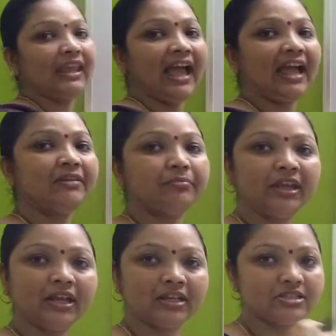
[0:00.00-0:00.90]
can
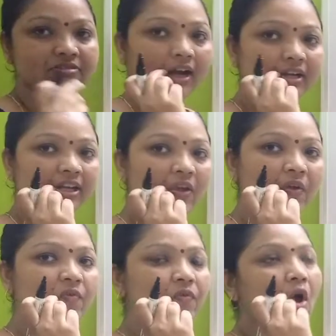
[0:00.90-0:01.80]
be
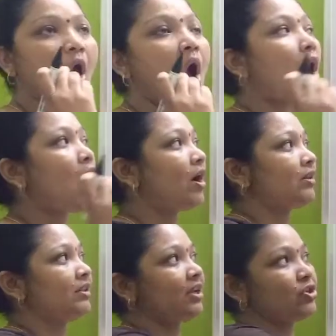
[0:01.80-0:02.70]
constructive
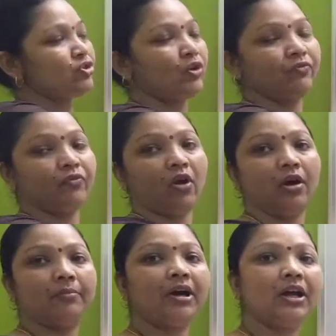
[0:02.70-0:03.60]
or there should
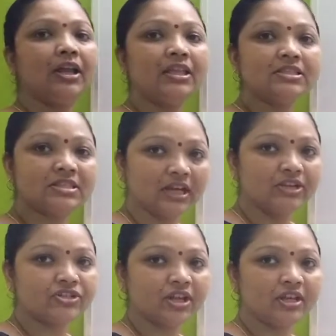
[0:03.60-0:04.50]
form a
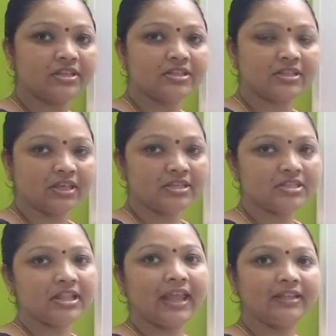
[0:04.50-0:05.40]
insertion in
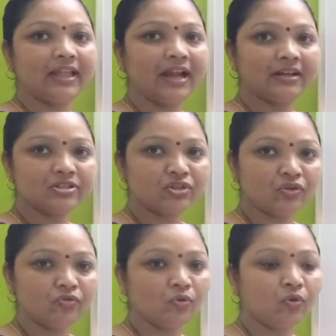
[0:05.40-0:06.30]
this, like that is
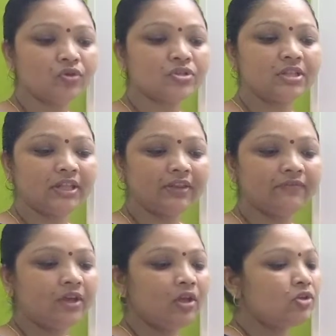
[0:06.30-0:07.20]
in rose
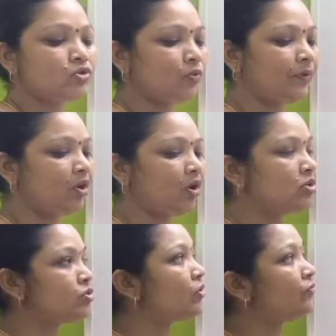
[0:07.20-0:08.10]
leaf. So we'll
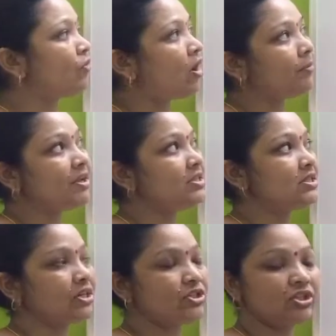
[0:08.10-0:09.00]
also form an
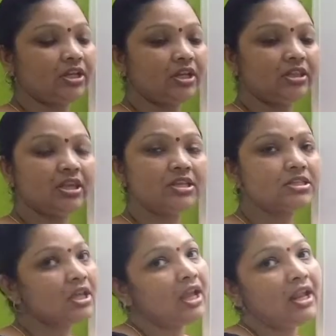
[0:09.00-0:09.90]
insertion in
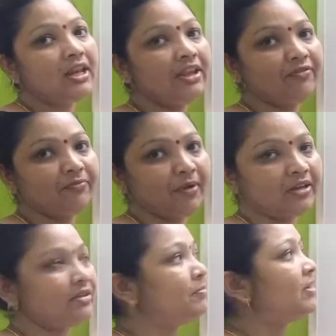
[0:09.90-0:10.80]
this leaf
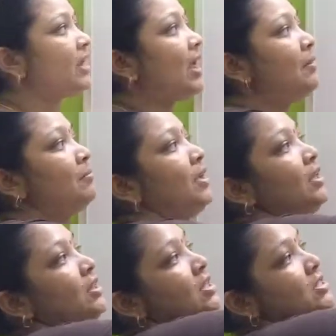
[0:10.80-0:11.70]
margin, but I am
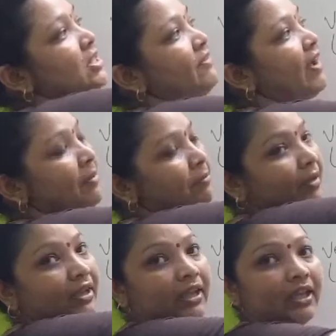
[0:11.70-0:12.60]
in this leaf I am
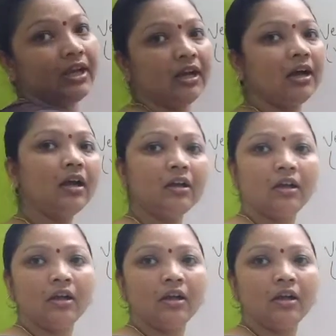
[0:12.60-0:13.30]
making a